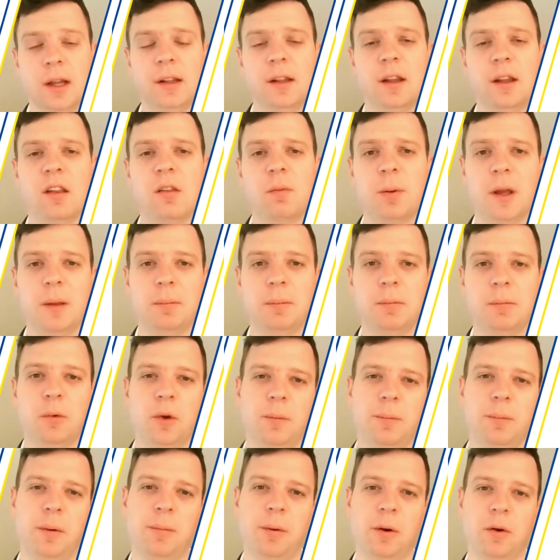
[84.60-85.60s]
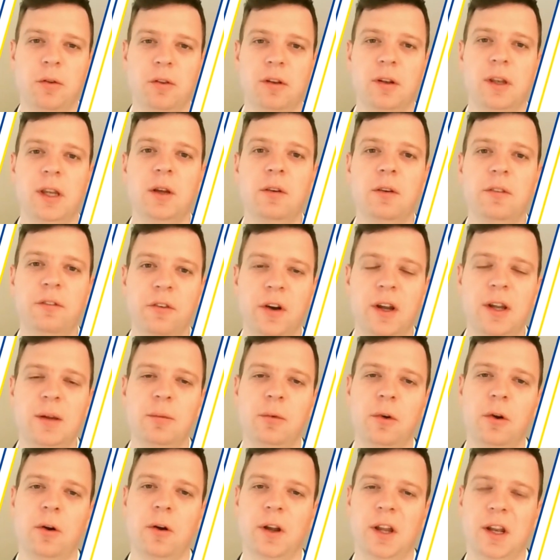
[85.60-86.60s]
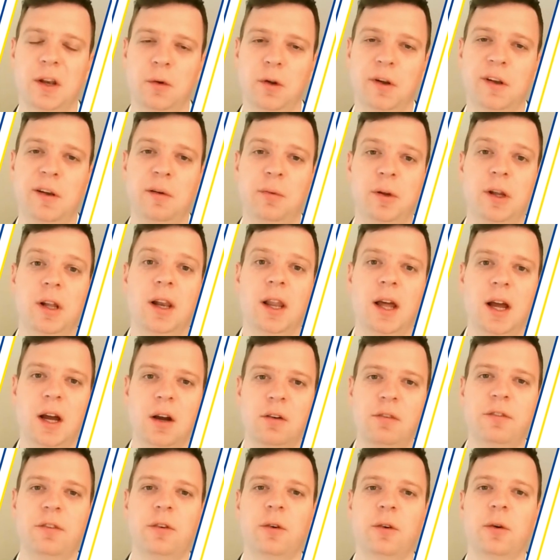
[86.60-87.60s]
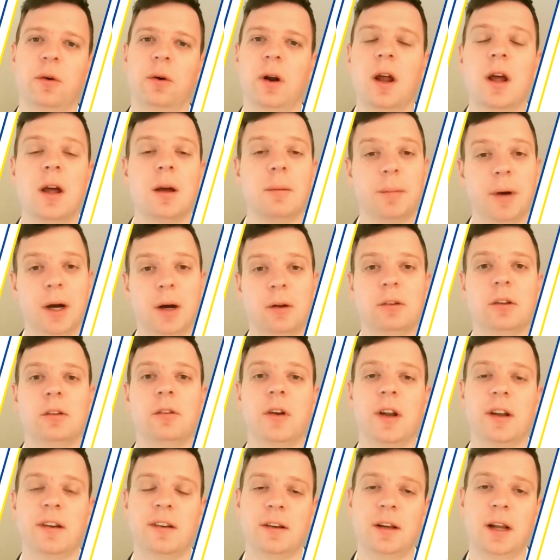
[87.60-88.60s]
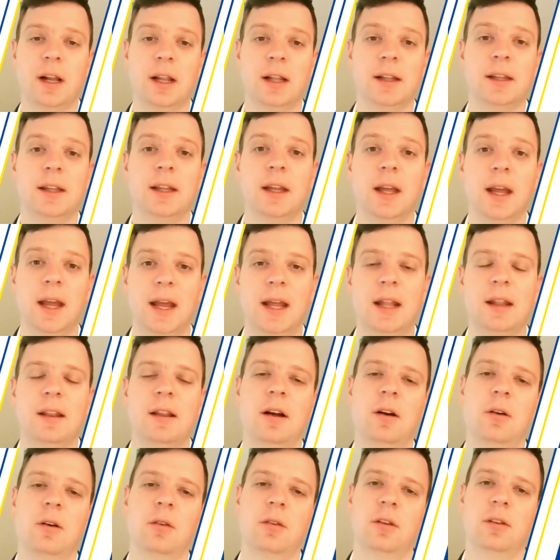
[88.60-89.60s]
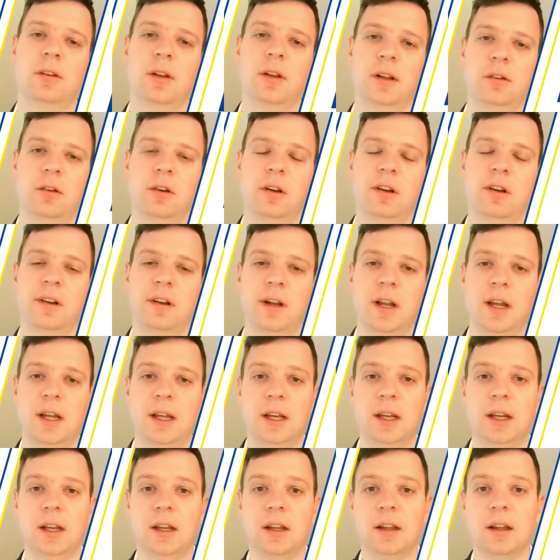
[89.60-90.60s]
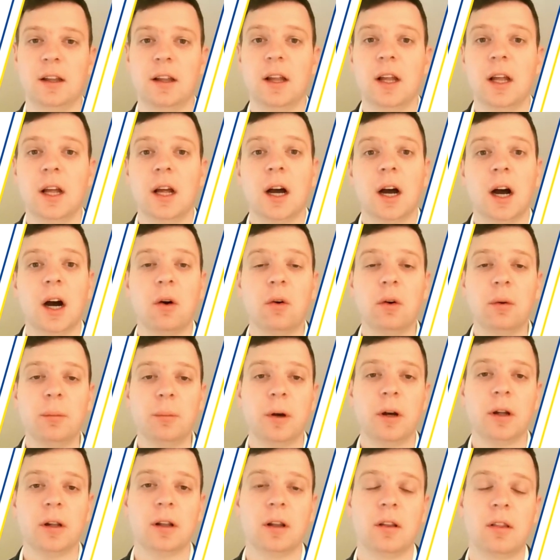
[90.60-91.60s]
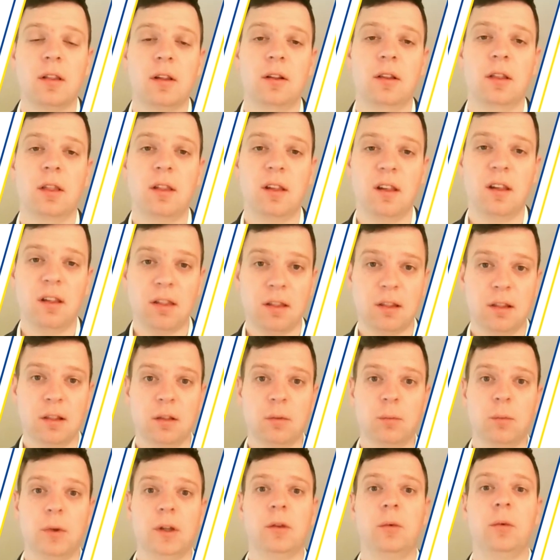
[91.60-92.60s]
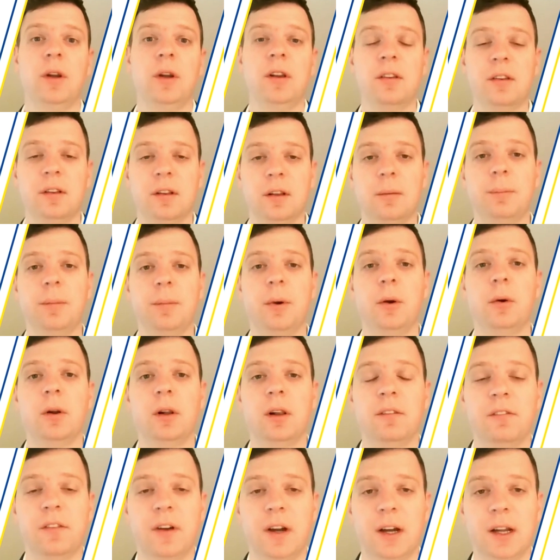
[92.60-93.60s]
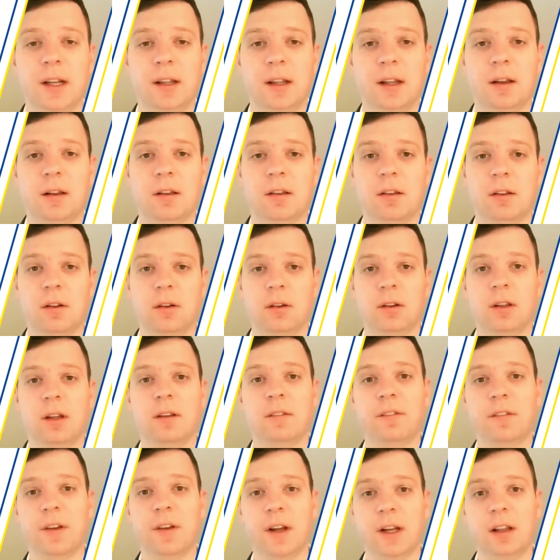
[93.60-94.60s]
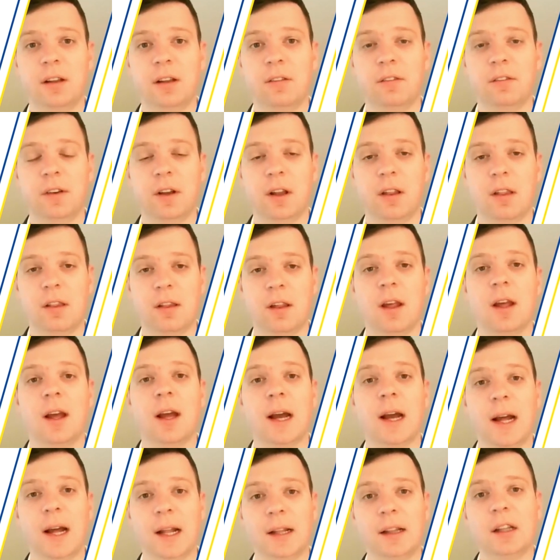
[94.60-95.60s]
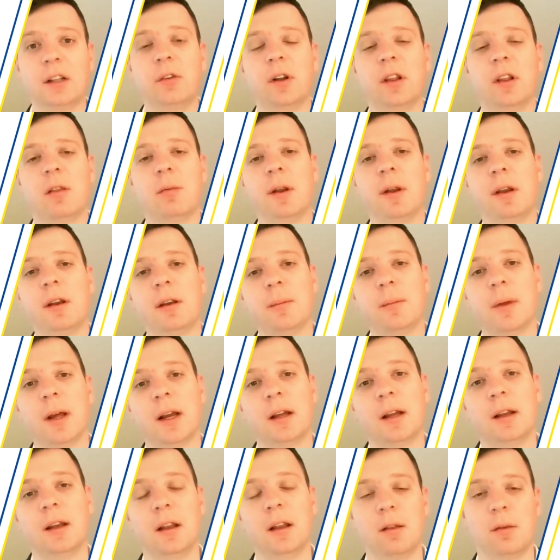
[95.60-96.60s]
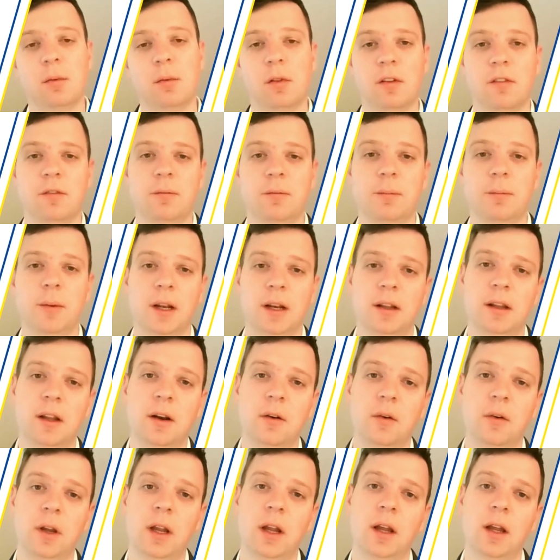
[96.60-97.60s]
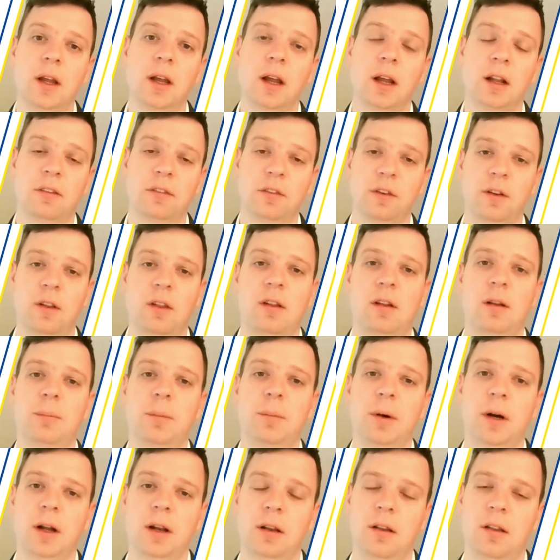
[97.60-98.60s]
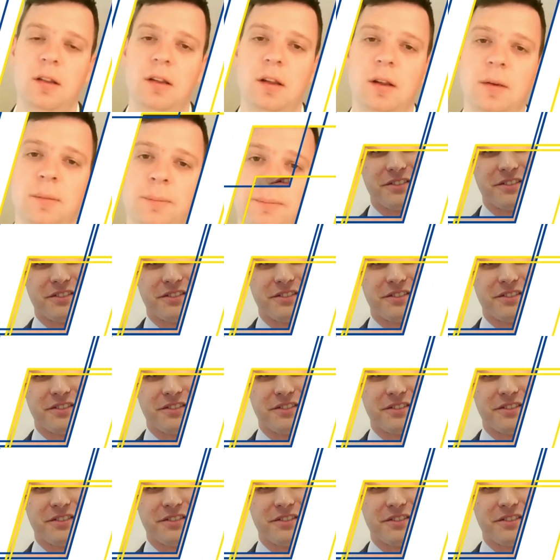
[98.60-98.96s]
In this paper, we propose a new framework in which we allow for bounded rationality and household heterogeneity. Our model is consistent with recent empirical findings on the effectiveness and the transmission mechanisms of monetary and fiscal policy.